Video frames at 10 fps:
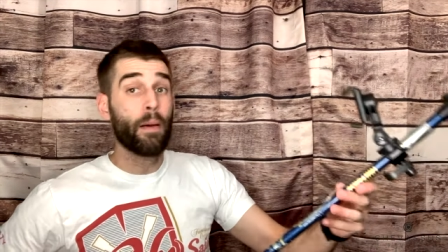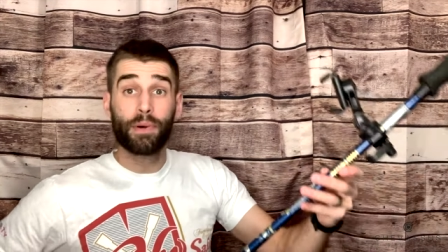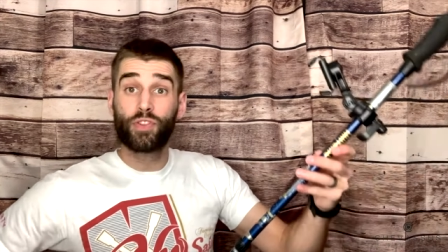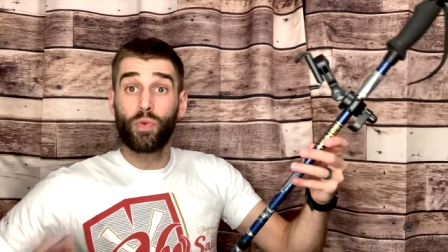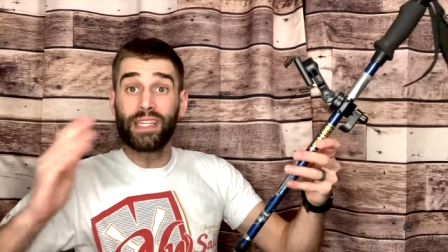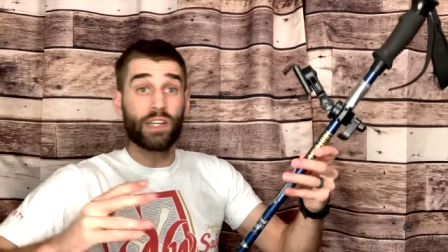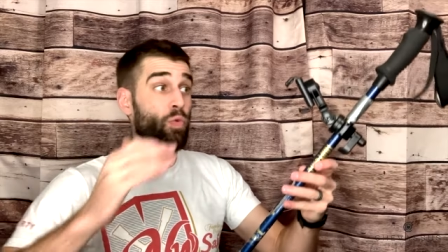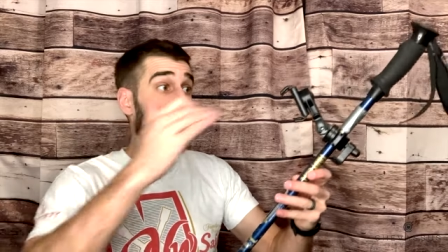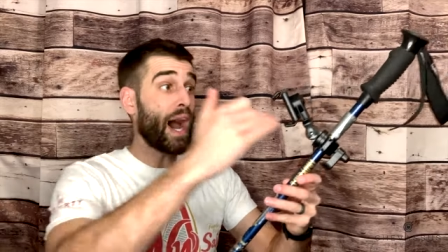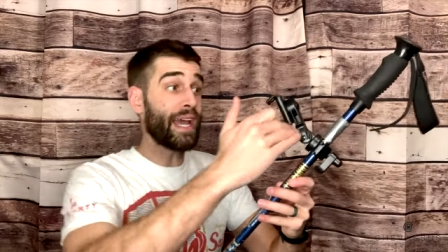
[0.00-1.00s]
But the
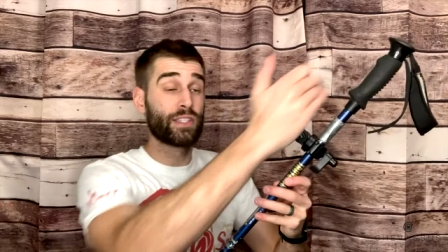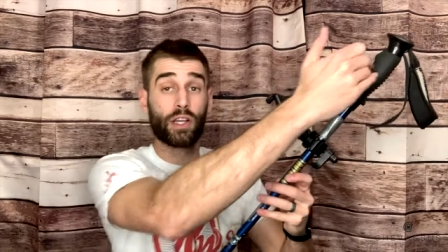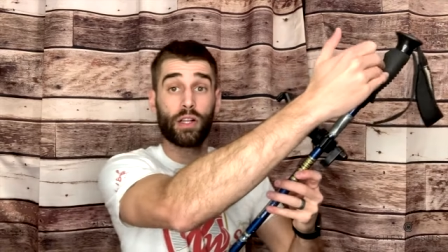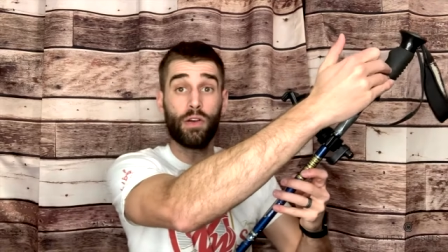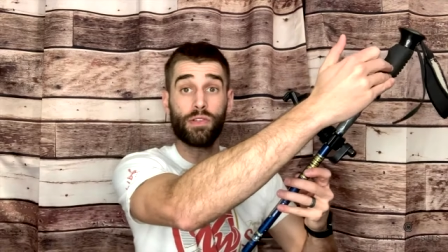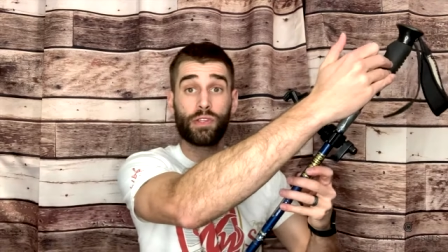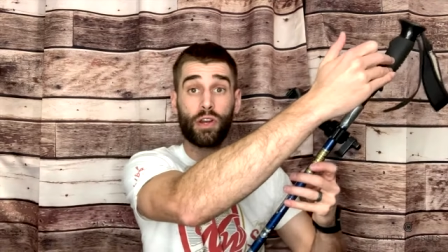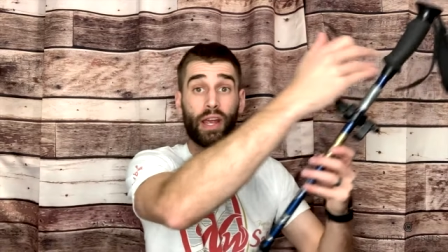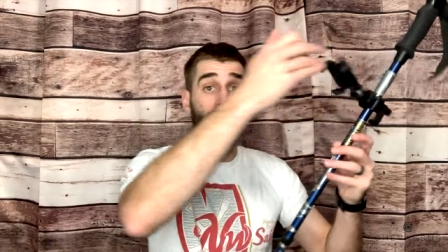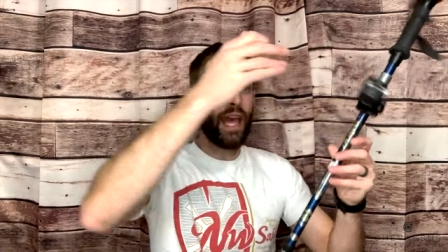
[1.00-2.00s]
reason why it's closer